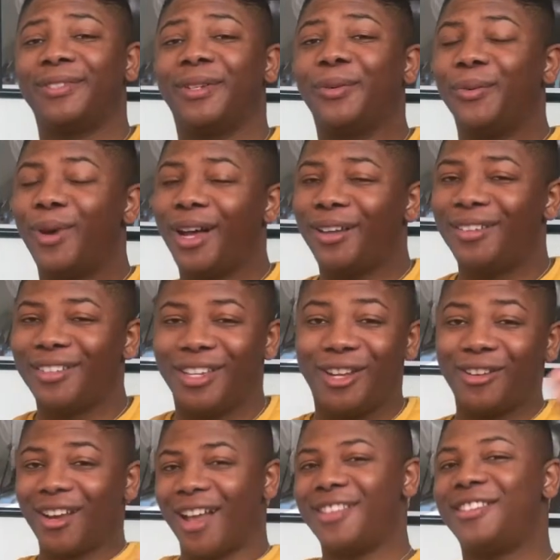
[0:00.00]
Well,
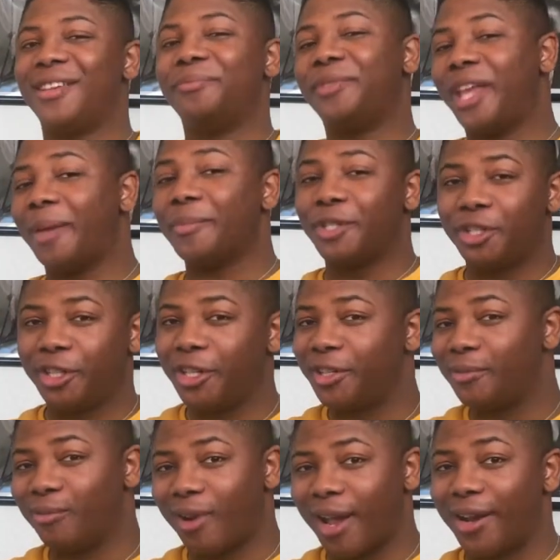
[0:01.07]
you're not some damaged
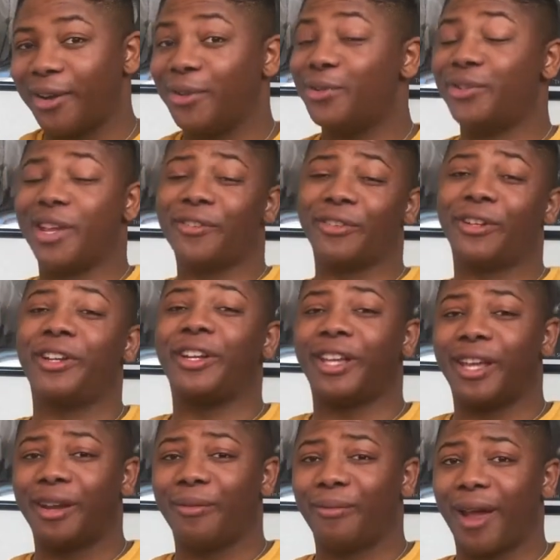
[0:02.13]
goods writer who's never going to
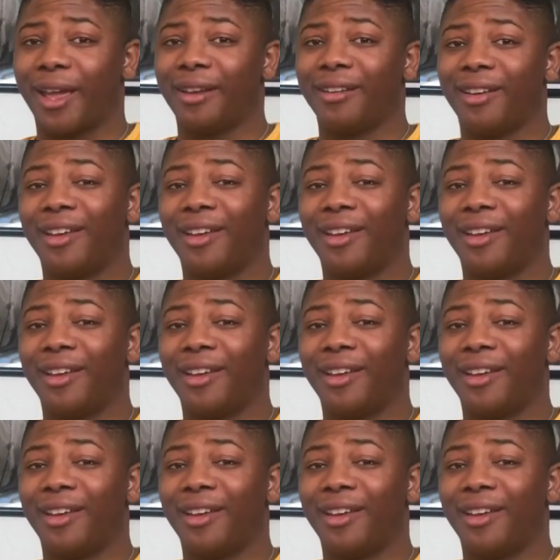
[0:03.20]
get it right.